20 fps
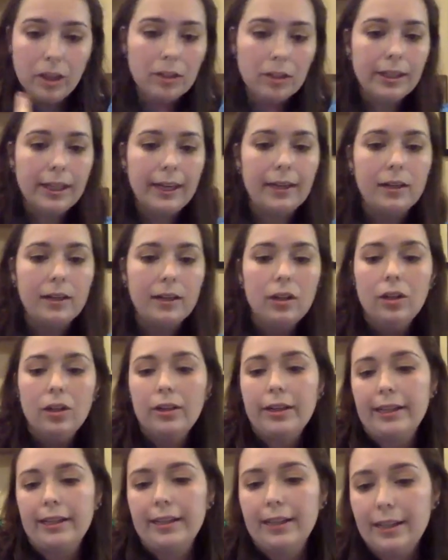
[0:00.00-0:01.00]
Oh yeah.
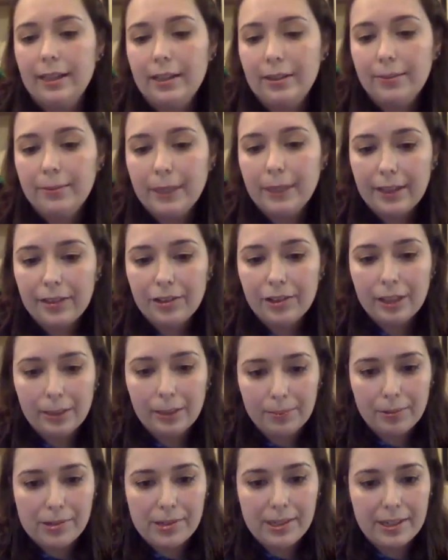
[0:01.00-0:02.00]
Okay. Wait, actually
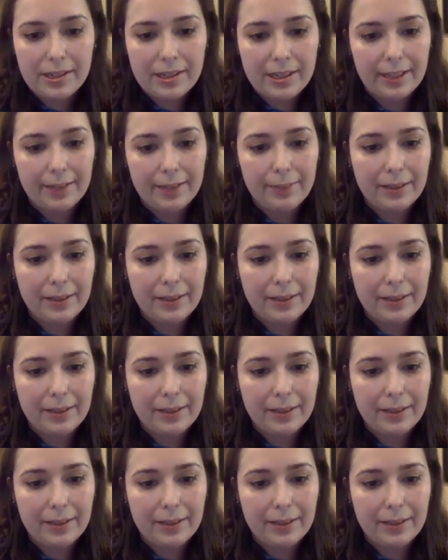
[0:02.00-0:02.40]
I'll present again